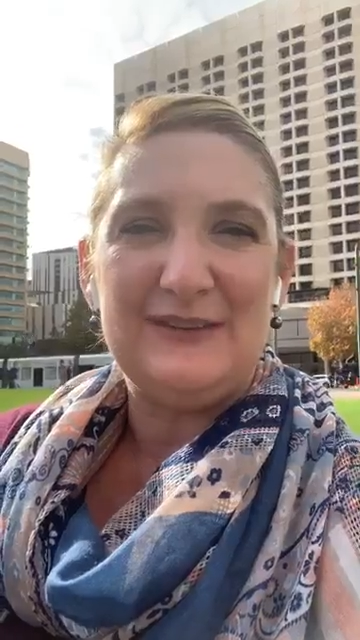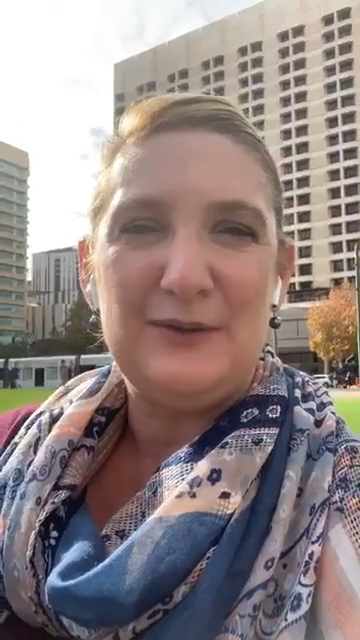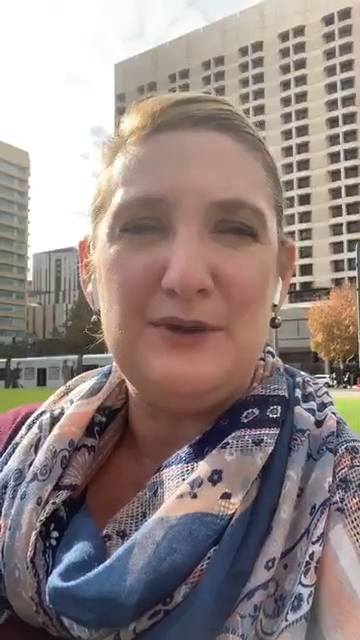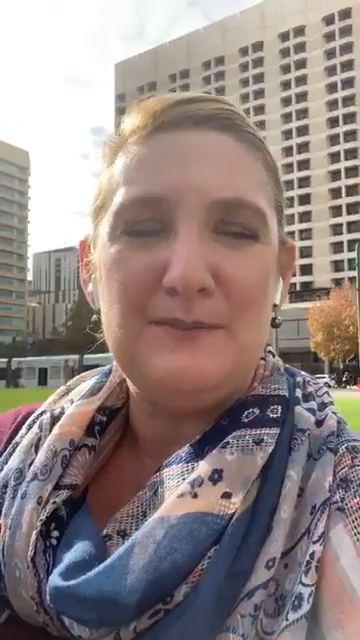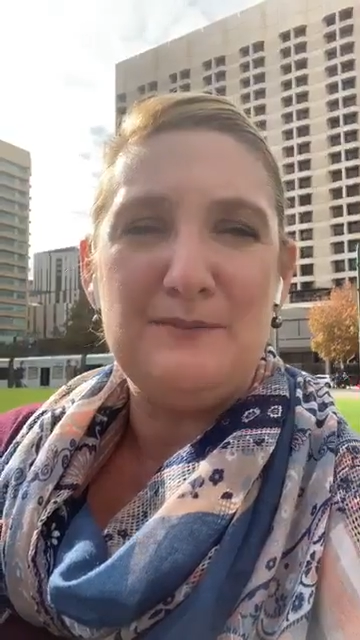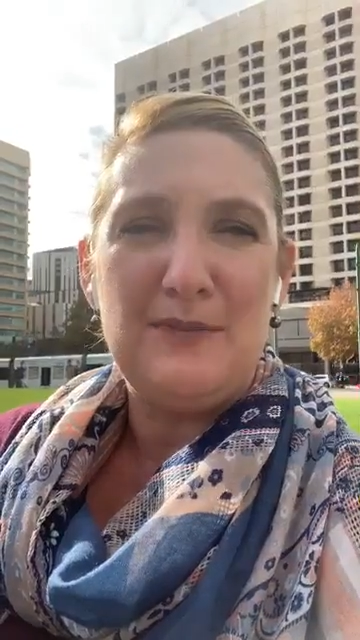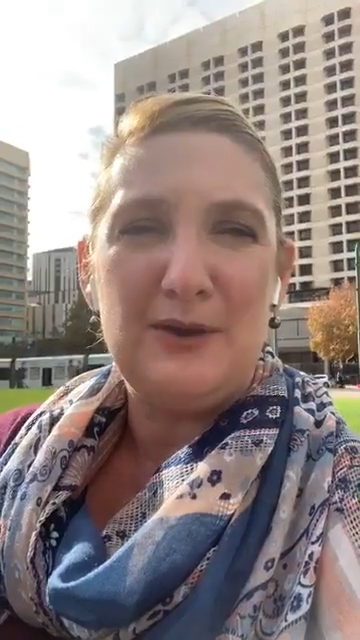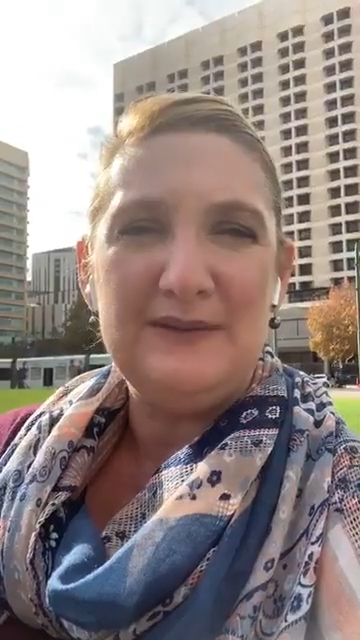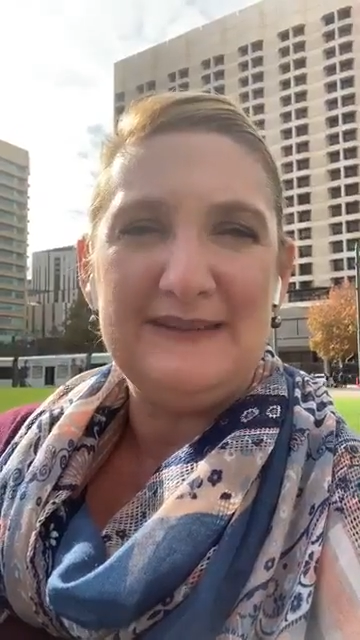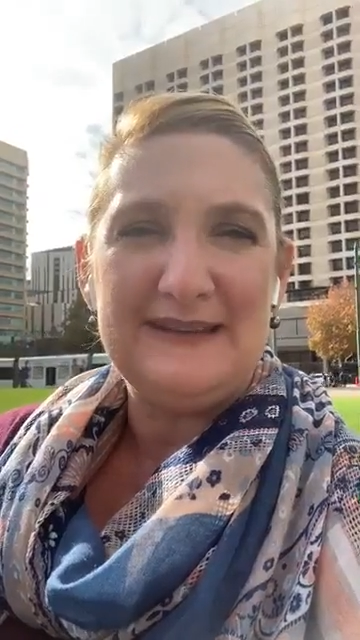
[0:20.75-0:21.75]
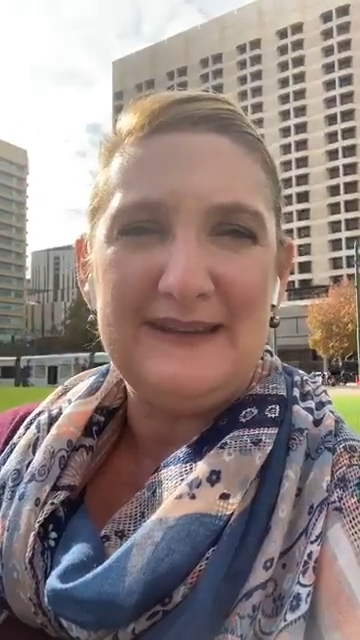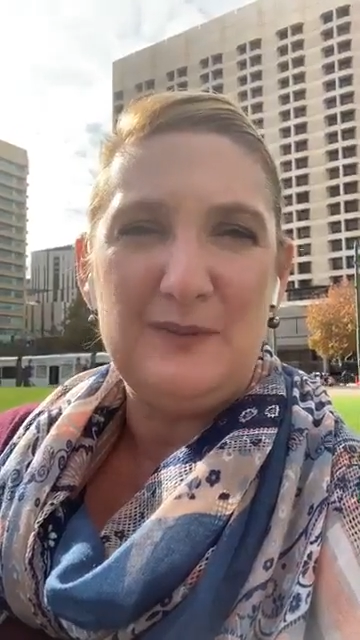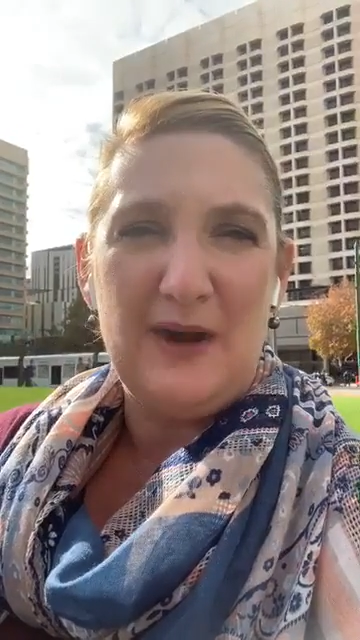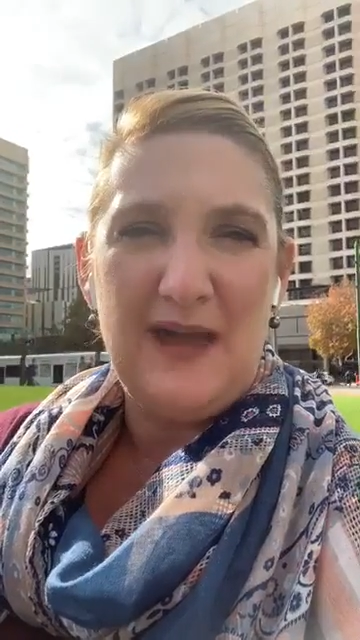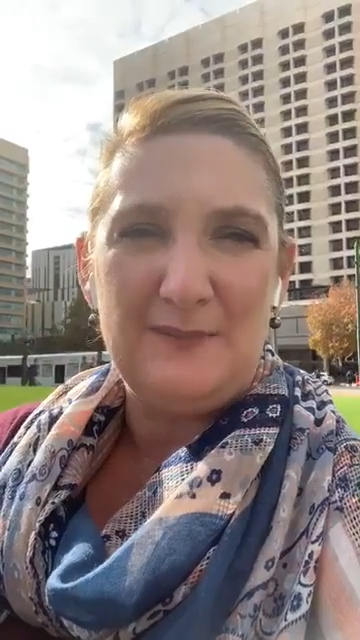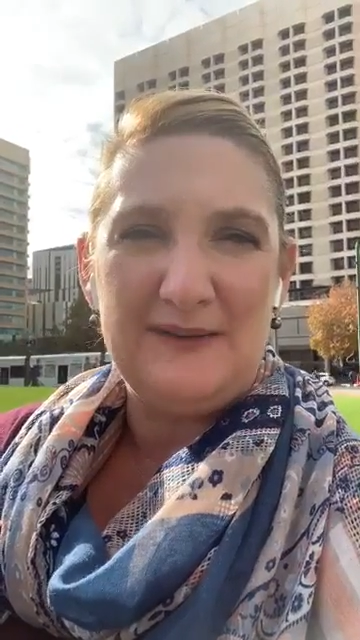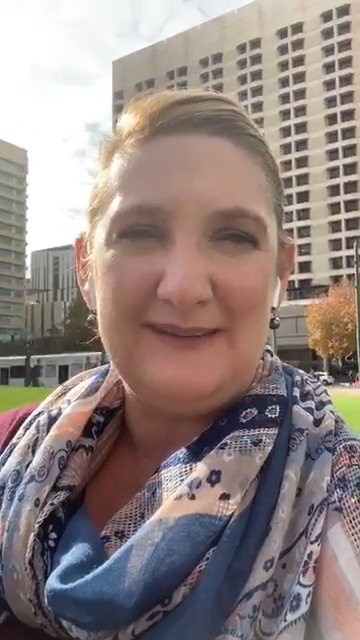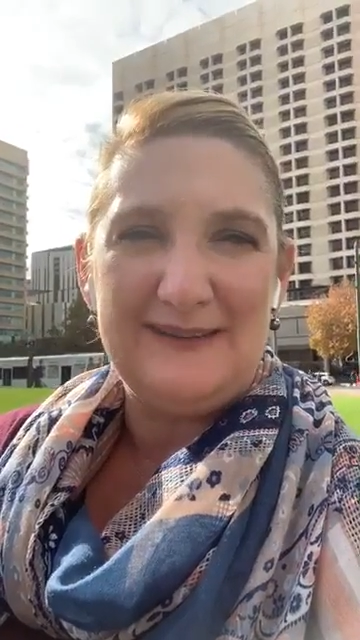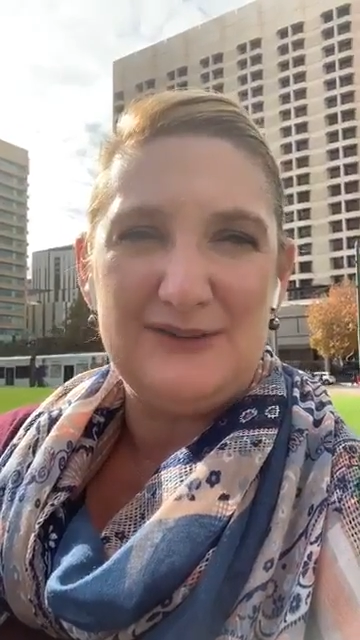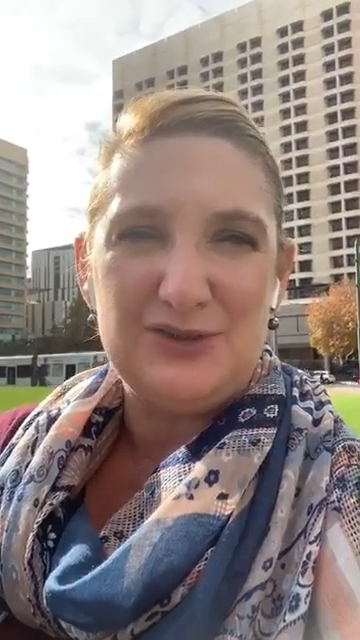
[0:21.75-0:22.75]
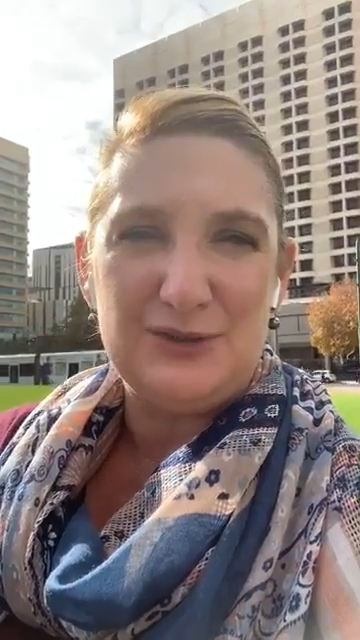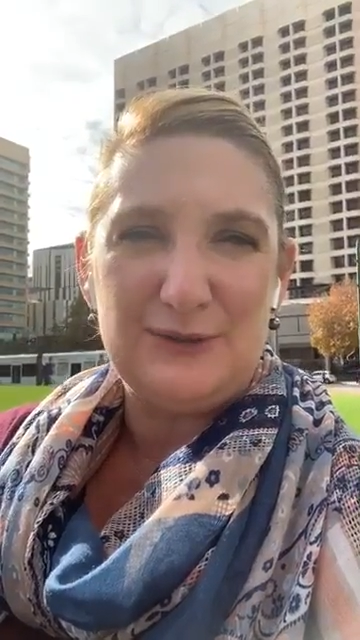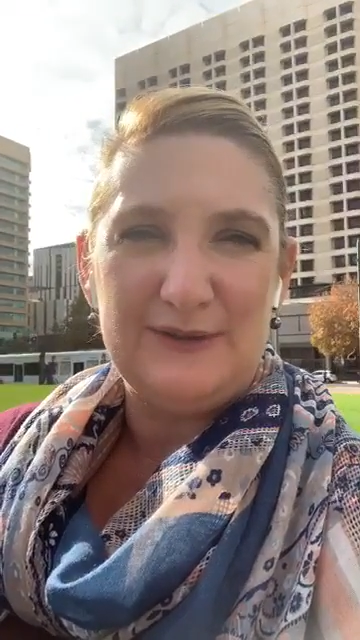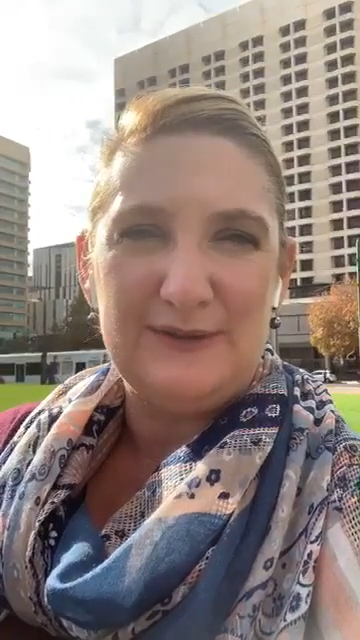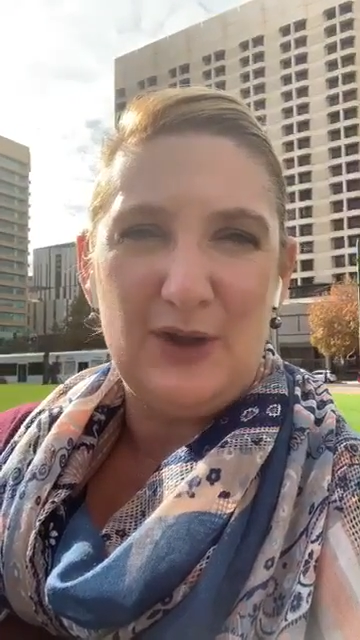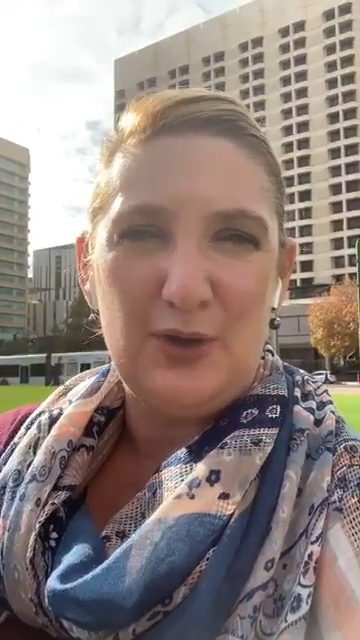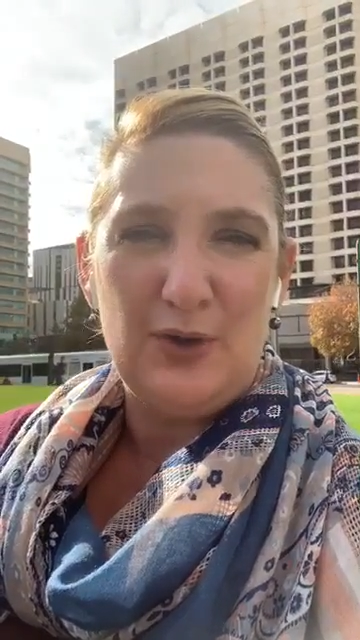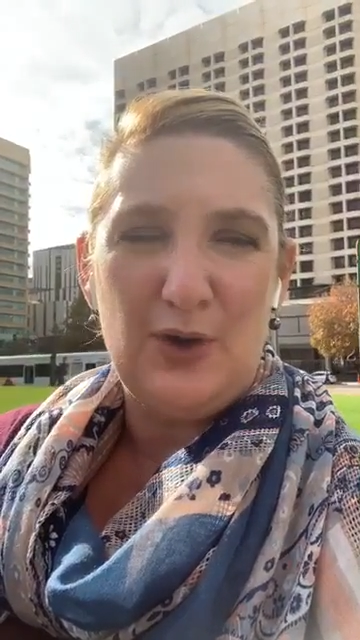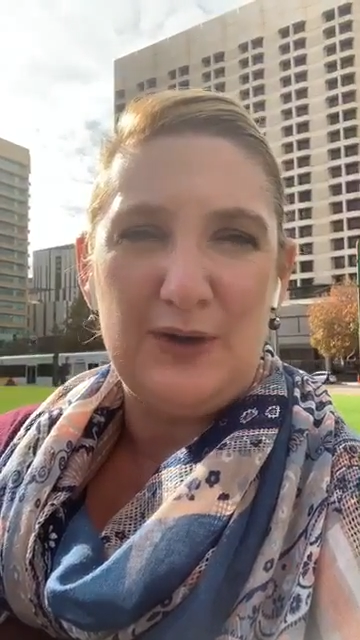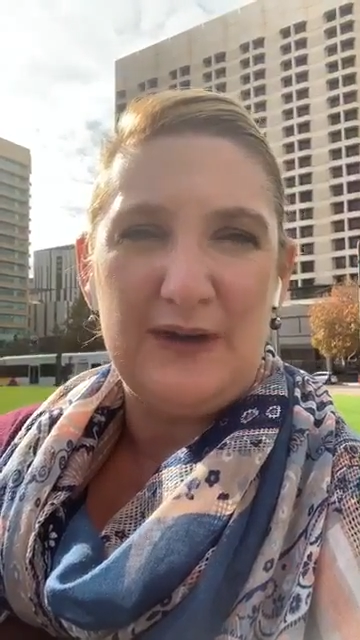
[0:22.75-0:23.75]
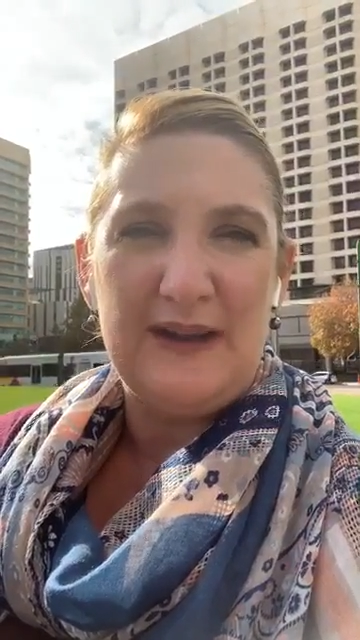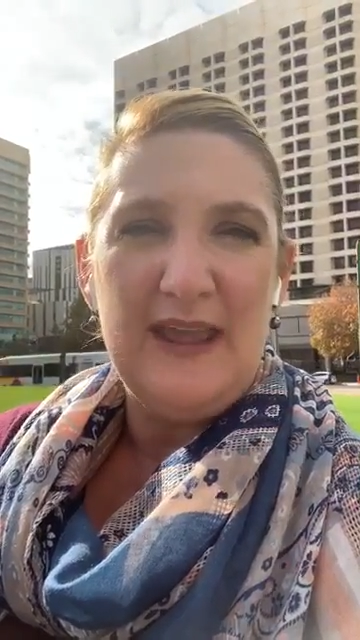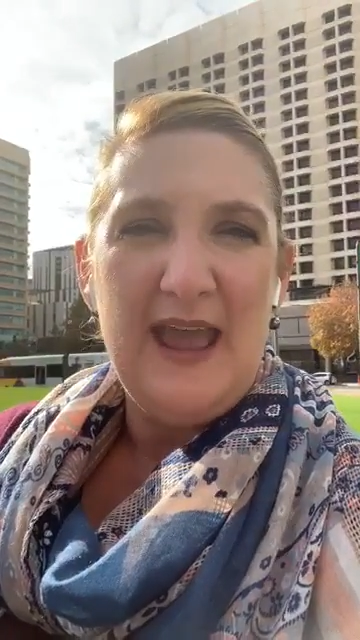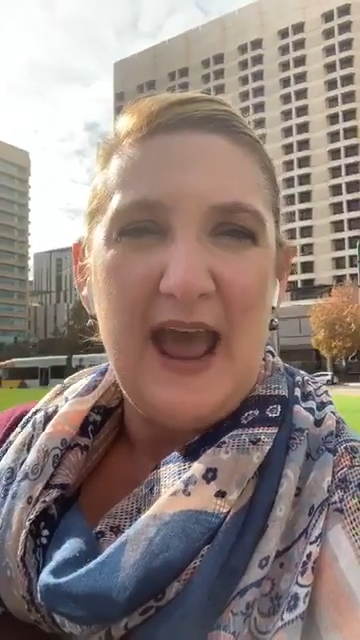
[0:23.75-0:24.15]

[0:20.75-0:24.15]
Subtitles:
So mostly what happens is jurors go on